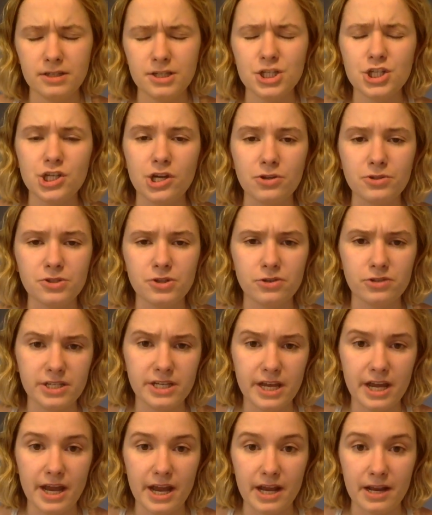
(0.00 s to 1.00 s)
shelter
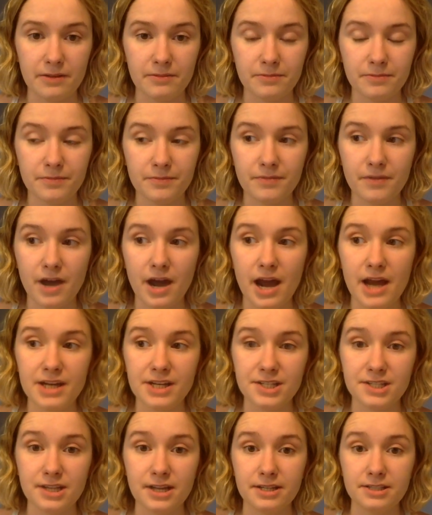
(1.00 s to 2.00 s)
today, I
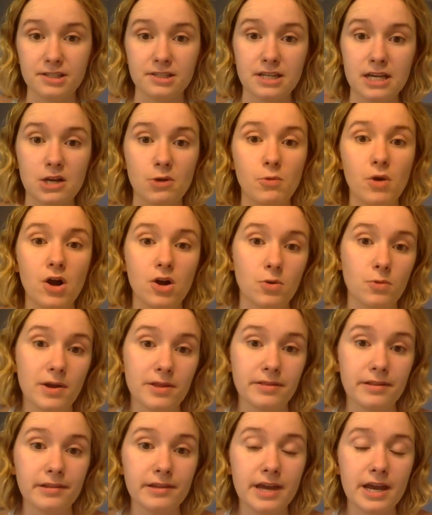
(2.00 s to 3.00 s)
decided to take a walk
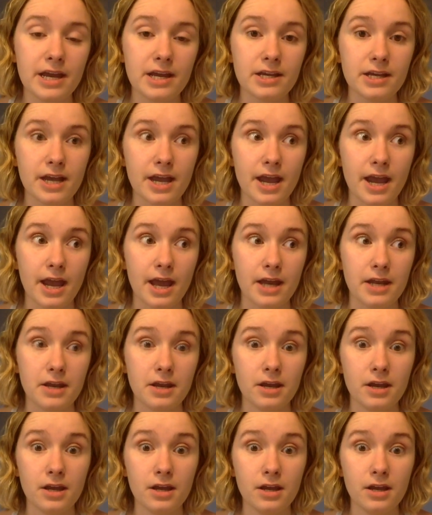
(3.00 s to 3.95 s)
around the lake, and